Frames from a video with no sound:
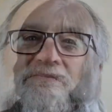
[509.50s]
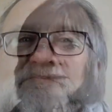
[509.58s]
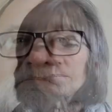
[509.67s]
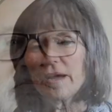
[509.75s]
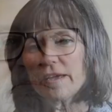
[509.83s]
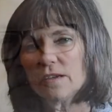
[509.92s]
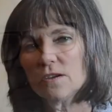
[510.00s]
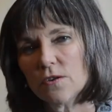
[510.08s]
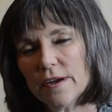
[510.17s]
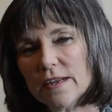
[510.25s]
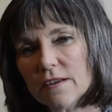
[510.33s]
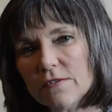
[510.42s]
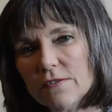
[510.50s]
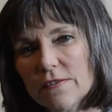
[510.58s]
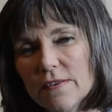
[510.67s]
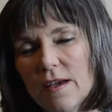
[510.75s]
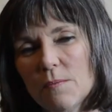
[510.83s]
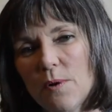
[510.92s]
My
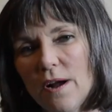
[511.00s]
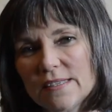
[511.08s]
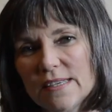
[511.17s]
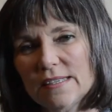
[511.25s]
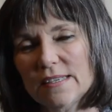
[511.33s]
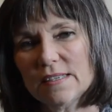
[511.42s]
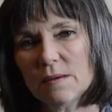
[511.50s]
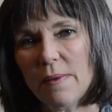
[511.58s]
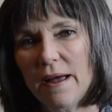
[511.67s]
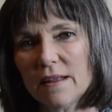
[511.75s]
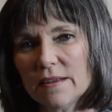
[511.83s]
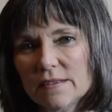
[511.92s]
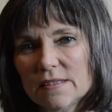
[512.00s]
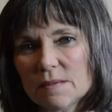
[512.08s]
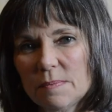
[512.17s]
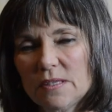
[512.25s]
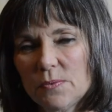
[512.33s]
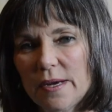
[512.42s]
creative process is a
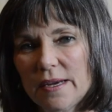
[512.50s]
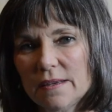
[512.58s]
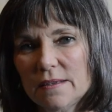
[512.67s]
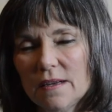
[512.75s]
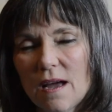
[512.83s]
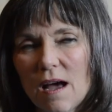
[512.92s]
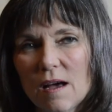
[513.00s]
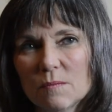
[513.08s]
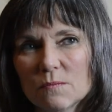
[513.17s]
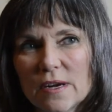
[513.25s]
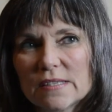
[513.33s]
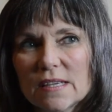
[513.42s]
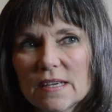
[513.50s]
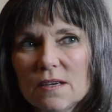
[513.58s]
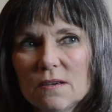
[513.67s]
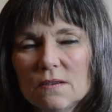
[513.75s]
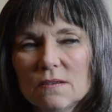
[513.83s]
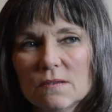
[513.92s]
balance between
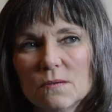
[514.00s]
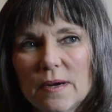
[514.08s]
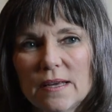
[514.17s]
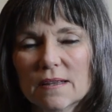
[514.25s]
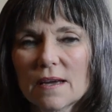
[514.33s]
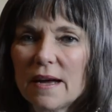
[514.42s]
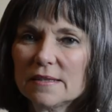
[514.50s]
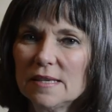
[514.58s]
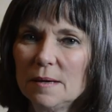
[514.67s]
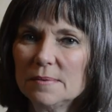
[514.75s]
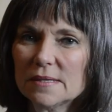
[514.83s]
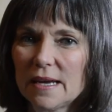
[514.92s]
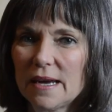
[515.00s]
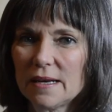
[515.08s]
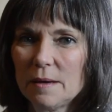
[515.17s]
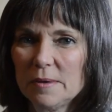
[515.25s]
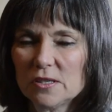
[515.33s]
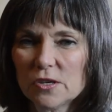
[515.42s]
wrestling with concepts
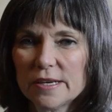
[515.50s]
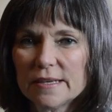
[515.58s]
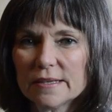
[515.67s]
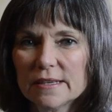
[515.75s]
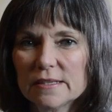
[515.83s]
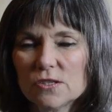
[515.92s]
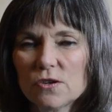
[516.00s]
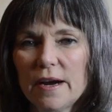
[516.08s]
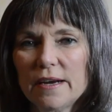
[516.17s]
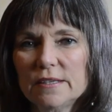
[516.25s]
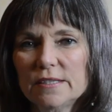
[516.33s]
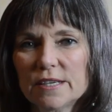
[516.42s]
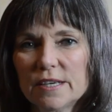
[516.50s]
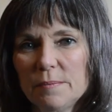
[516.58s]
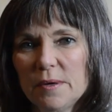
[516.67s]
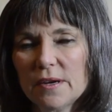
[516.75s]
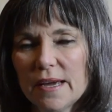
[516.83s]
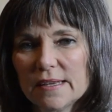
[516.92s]
and imagery and trying to
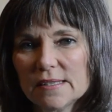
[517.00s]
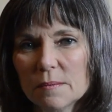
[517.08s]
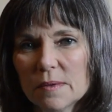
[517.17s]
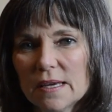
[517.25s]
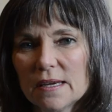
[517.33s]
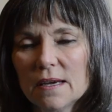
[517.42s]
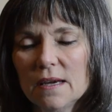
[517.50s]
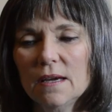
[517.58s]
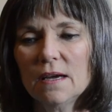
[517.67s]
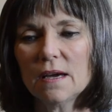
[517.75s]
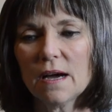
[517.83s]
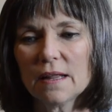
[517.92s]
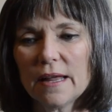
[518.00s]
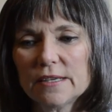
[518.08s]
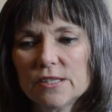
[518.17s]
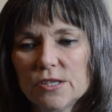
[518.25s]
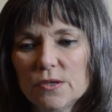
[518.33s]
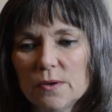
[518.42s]
communicate something. I
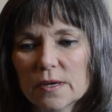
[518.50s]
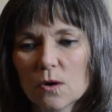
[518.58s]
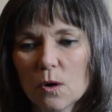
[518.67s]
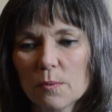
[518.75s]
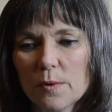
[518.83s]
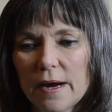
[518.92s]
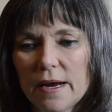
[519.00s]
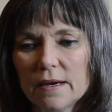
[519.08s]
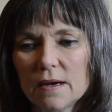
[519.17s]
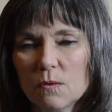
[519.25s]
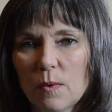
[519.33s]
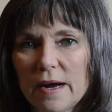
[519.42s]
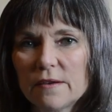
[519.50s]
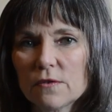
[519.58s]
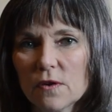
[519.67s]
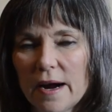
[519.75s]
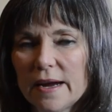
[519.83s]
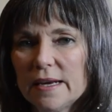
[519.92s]
like to incorporate a wide
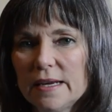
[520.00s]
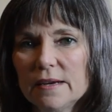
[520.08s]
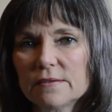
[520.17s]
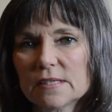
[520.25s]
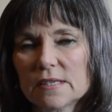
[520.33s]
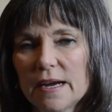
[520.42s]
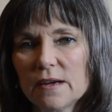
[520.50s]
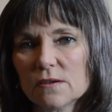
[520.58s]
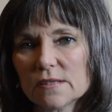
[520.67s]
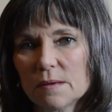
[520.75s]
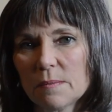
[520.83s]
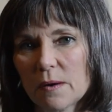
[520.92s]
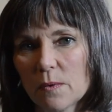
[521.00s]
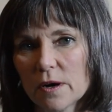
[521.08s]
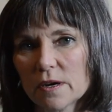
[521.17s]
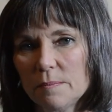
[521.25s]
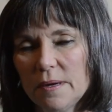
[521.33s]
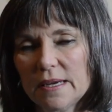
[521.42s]
variety of styles in my
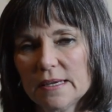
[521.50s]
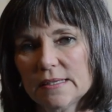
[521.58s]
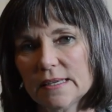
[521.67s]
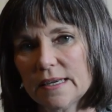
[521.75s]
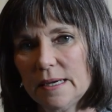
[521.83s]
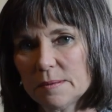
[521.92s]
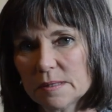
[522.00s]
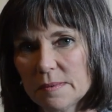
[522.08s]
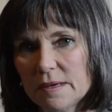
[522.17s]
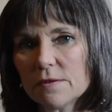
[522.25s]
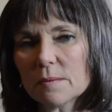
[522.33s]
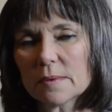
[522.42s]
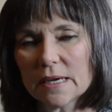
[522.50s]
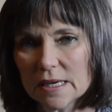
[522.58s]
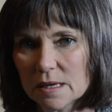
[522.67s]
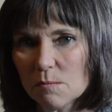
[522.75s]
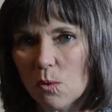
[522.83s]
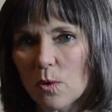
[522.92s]
work because it keeps me from
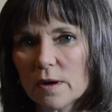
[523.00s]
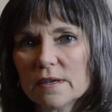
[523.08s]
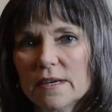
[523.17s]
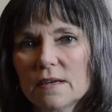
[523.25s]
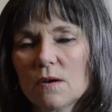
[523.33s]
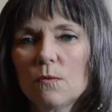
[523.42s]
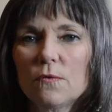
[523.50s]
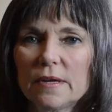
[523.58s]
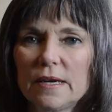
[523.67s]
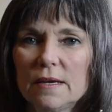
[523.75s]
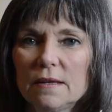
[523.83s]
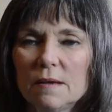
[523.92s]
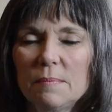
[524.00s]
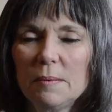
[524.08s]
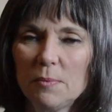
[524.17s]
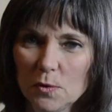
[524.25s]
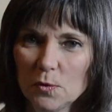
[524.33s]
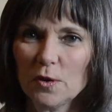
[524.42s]
getting bored, and hopefully the
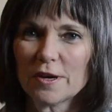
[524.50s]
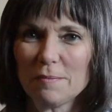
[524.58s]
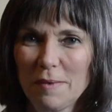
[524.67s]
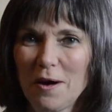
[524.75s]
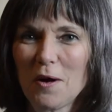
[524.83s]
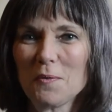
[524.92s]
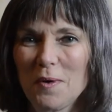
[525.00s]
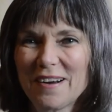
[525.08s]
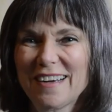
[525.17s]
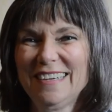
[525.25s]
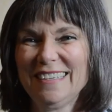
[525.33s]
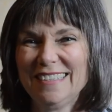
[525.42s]
people who look at my artwork.